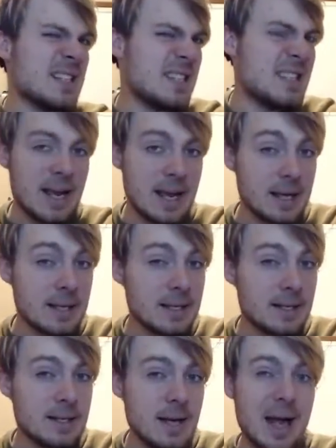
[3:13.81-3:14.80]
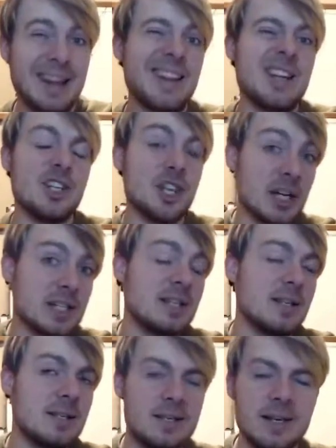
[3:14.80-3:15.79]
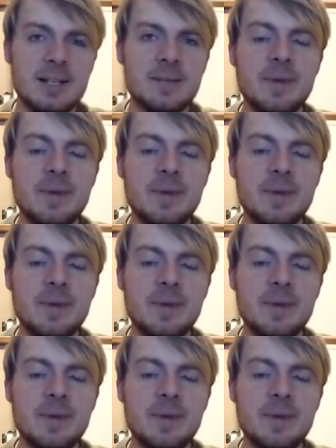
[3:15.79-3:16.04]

things and adjusting things,